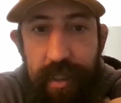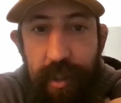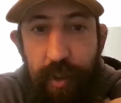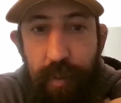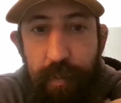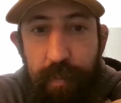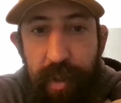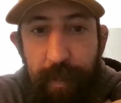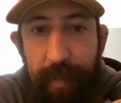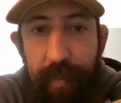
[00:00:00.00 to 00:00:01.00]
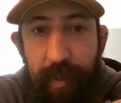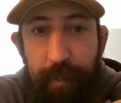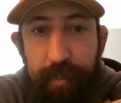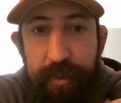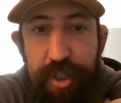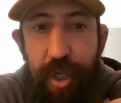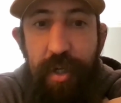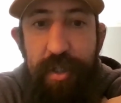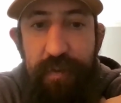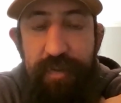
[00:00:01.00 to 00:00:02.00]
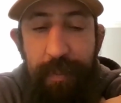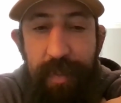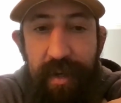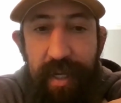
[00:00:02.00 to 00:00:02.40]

to put people in charge of something